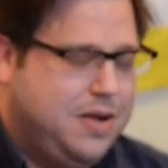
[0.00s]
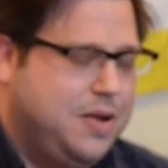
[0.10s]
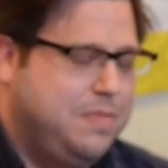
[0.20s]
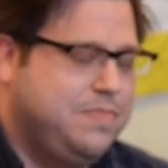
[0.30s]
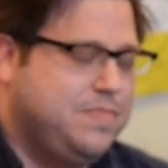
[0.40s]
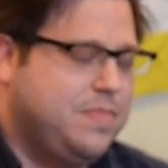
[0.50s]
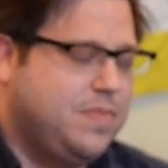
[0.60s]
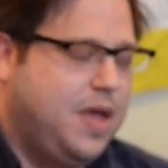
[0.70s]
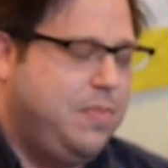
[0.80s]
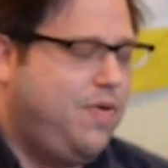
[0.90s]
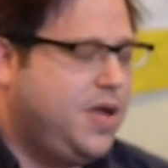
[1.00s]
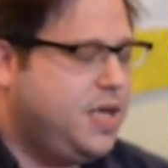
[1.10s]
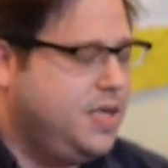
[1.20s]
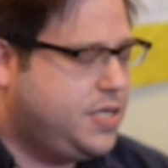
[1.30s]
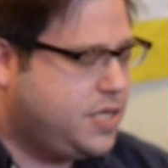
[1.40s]
Am I
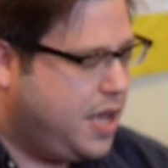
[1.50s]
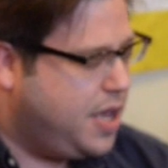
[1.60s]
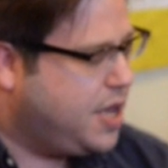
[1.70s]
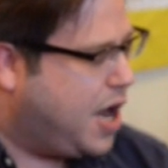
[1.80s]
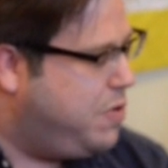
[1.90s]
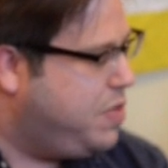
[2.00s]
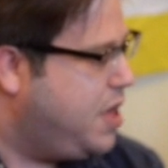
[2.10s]
right in saying, Carol,